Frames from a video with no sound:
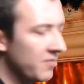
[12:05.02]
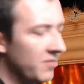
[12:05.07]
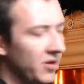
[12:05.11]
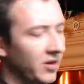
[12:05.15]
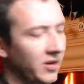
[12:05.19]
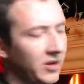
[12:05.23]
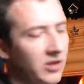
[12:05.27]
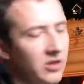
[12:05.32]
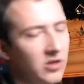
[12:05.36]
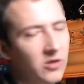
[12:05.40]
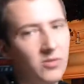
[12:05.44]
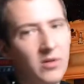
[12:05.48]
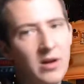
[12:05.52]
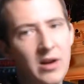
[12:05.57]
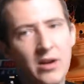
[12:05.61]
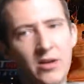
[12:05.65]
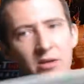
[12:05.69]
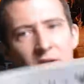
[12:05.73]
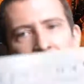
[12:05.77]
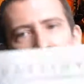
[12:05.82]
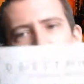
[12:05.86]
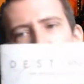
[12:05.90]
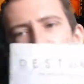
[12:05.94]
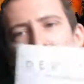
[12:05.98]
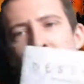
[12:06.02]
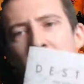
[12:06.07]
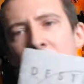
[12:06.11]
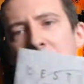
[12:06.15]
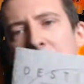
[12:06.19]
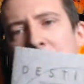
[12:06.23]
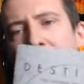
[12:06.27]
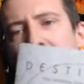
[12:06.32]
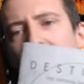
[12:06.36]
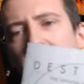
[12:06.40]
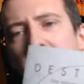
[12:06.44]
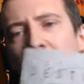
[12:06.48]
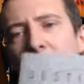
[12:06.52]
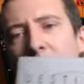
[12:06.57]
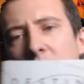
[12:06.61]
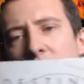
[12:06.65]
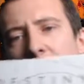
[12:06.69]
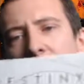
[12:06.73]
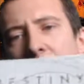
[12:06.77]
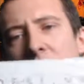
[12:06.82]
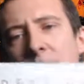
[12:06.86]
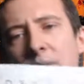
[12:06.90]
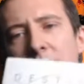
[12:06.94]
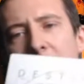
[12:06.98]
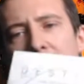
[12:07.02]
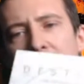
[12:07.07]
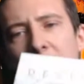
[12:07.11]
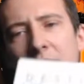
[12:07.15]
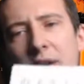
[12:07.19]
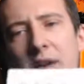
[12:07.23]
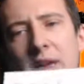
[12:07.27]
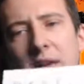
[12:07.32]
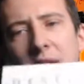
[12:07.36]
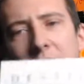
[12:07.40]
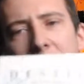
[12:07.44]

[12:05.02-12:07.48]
book as well. Really cheap. It's like